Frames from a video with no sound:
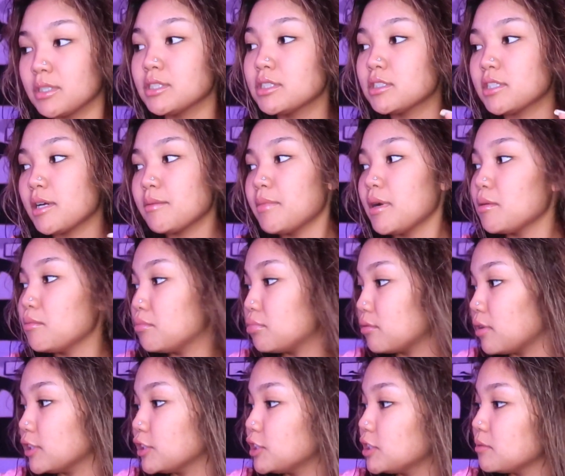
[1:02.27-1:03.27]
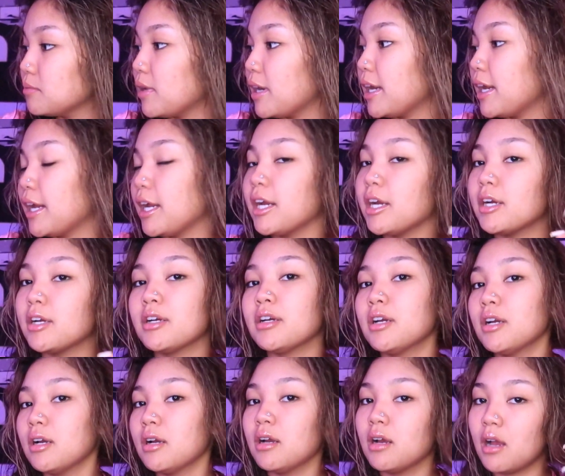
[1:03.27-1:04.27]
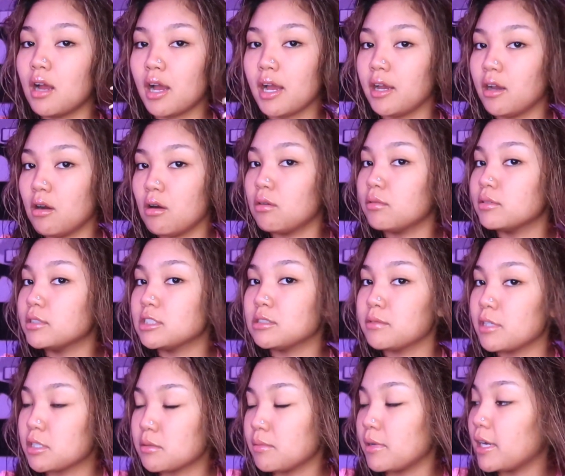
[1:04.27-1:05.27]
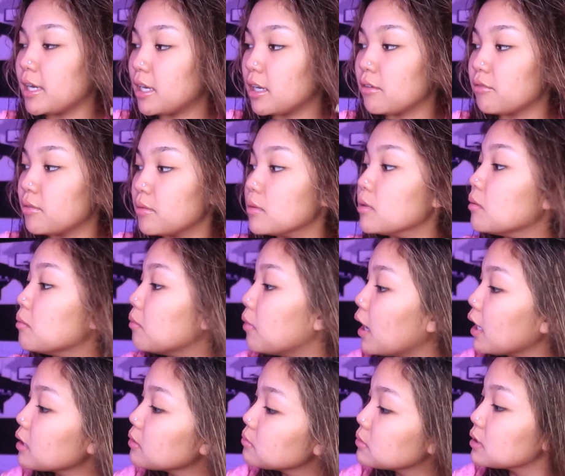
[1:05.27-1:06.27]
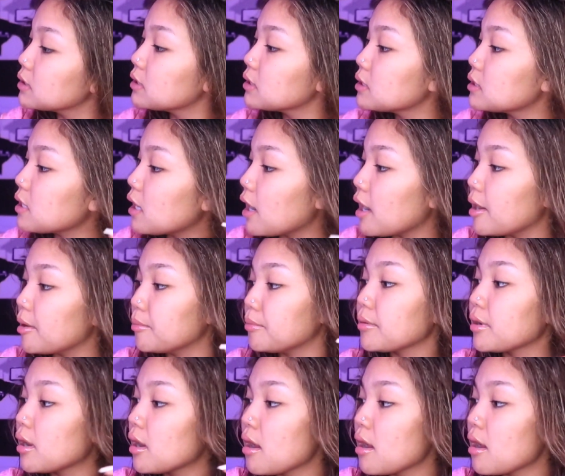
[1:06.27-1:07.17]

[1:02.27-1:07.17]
gonna start by brushing my hair. I always brush my hair from the bottom to the top.